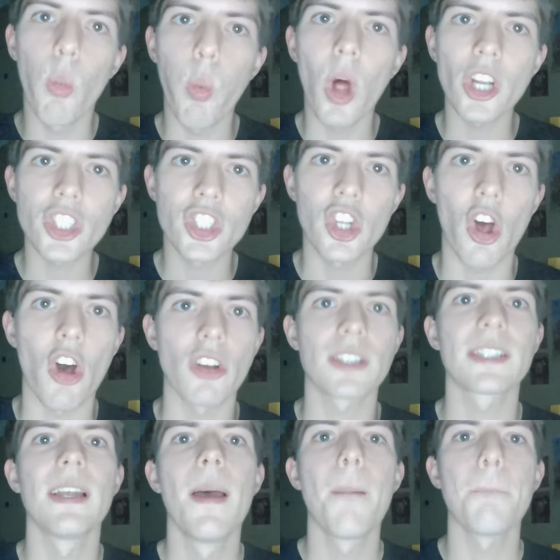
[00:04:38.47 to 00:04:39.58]
Watch
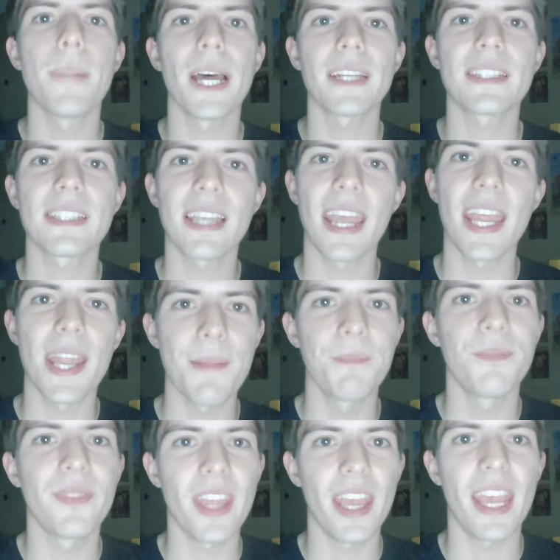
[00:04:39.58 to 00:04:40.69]
Dogs, but
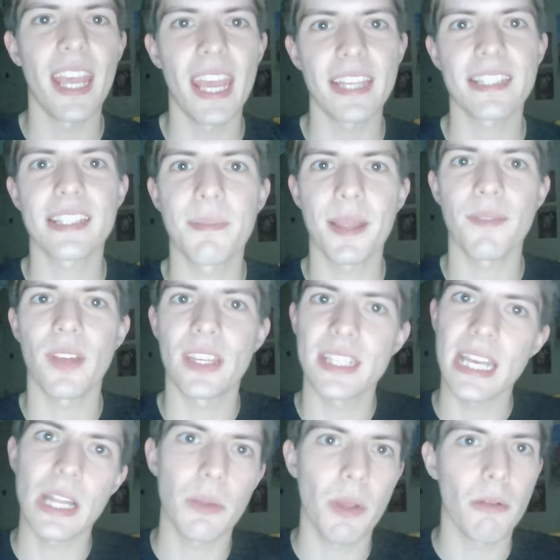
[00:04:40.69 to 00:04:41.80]
they're
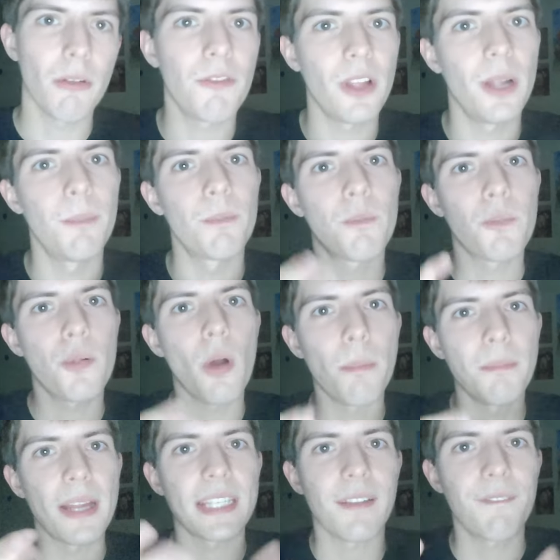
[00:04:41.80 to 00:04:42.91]
dealing with
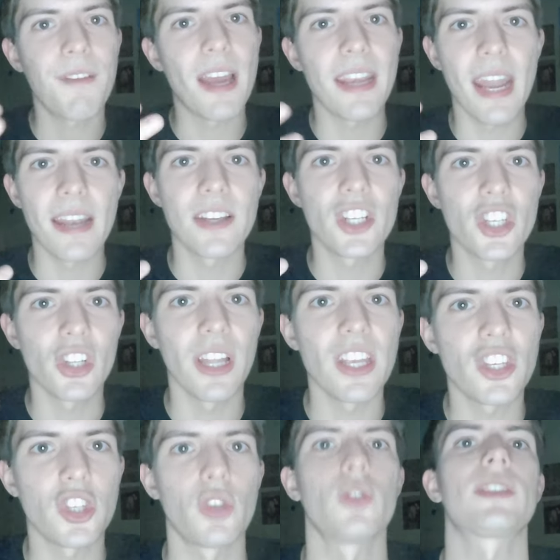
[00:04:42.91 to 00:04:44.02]
problematic financial
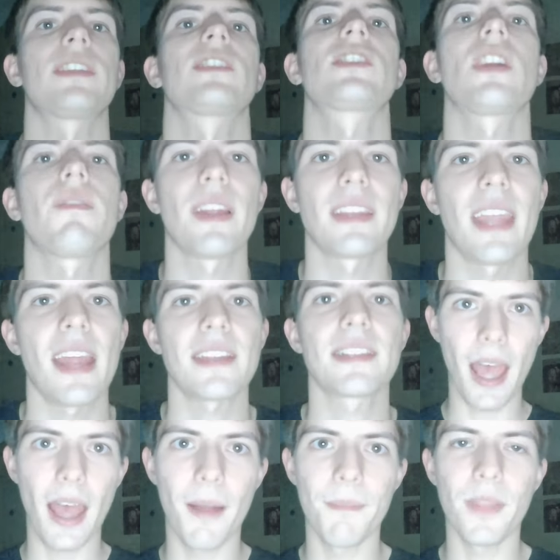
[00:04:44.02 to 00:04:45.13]
issues and stuff like that.
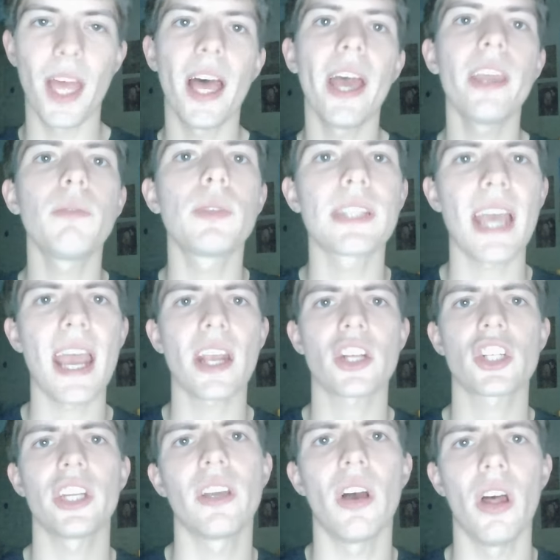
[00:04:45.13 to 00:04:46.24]
I was
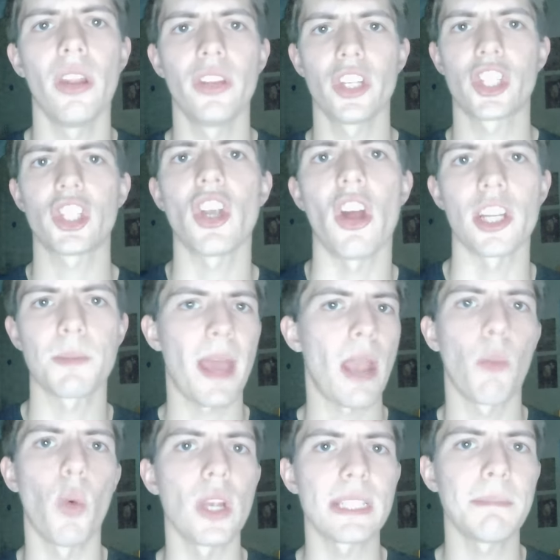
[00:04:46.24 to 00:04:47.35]
actually on the shot, but
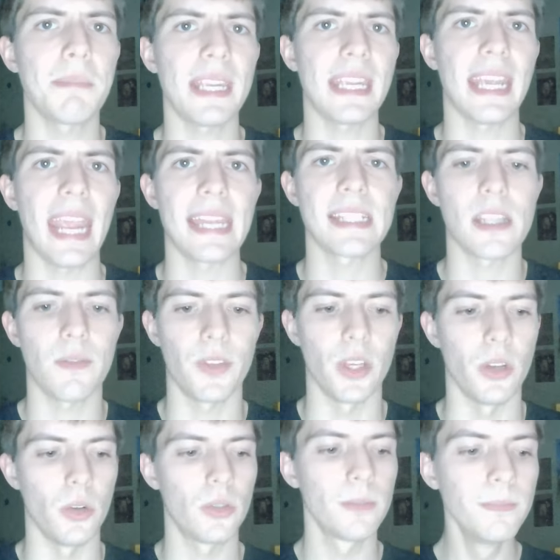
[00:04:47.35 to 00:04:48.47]
I wasn't being
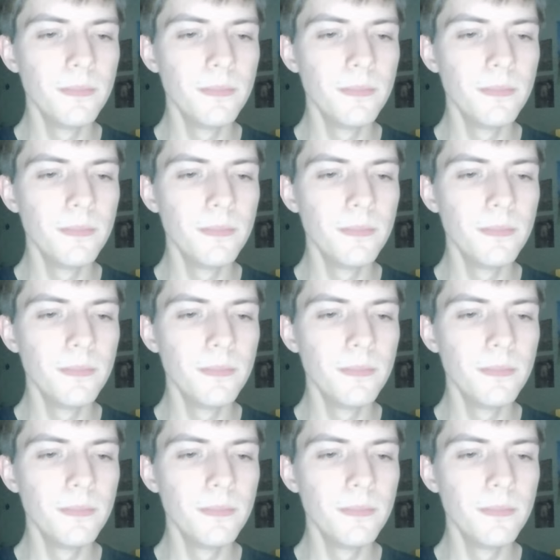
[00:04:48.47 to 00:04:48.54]
interviewed.